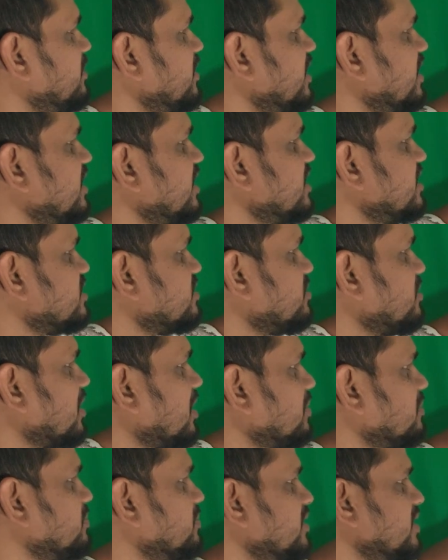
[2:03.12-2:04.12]
BD
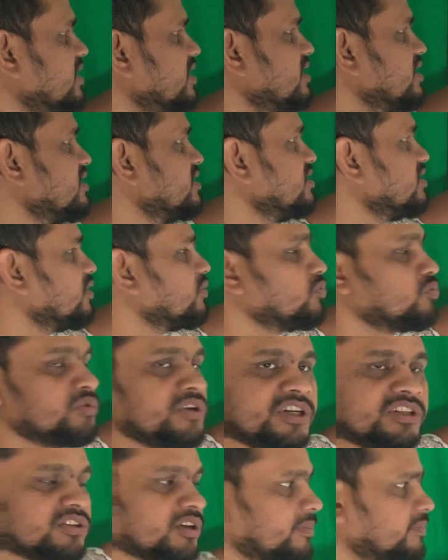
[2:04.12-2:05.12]
square. B is your
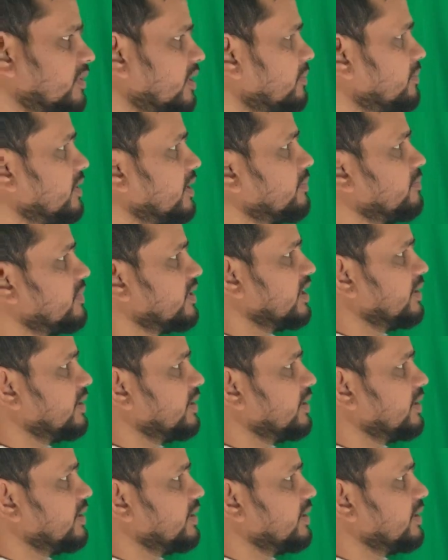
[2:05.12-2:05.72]
width of the beam.